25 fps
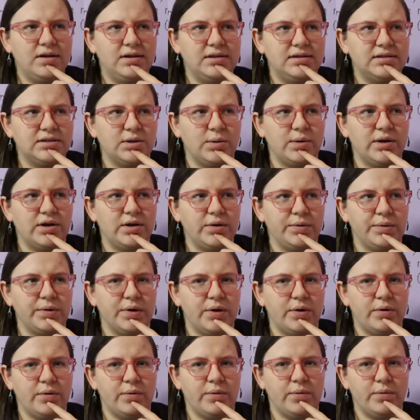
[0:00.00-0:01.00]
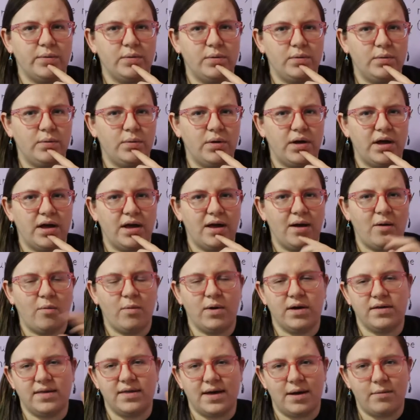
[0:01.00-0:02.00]
So I don't know uh,
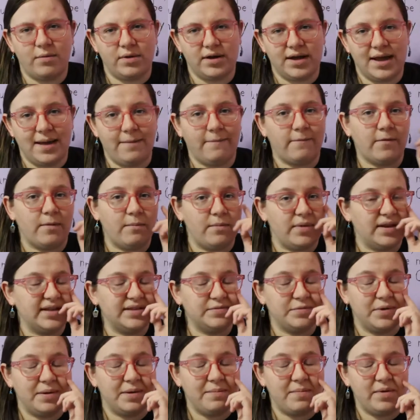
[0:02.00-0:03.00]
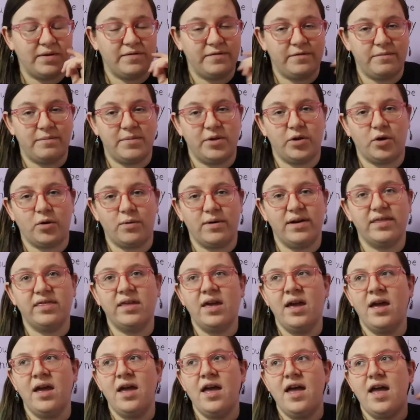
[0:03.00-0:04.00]
where that one came from, but it's one I'm unfamiliar with.
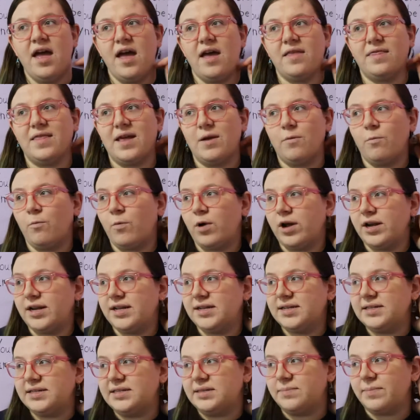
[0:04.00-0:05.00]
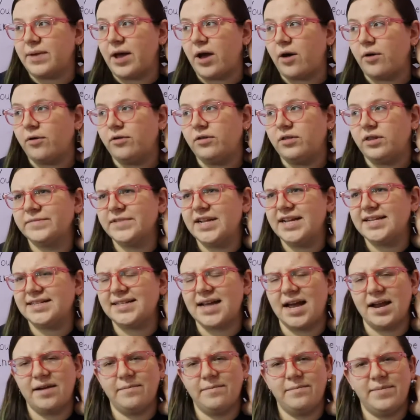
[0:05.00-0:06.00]
And then one is about, it's
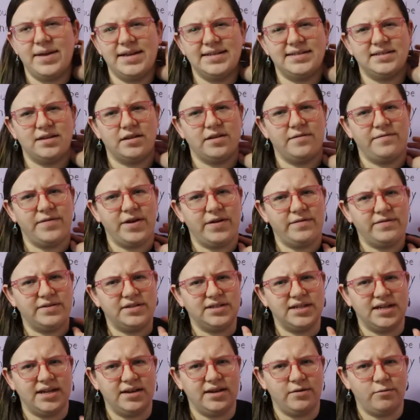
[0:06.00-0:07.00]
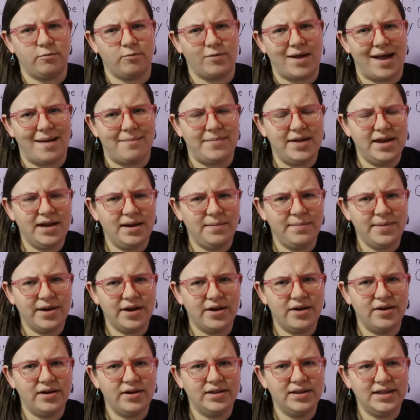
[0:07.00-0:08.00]
kind of based on the Velveteen Rabbit,
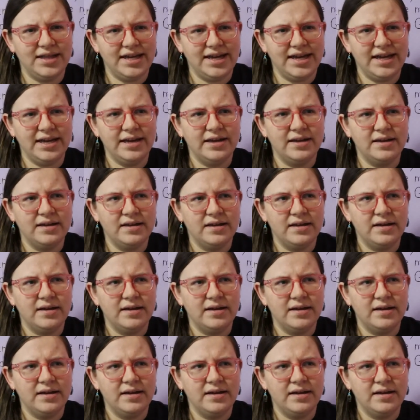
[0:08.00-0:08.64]
apparently,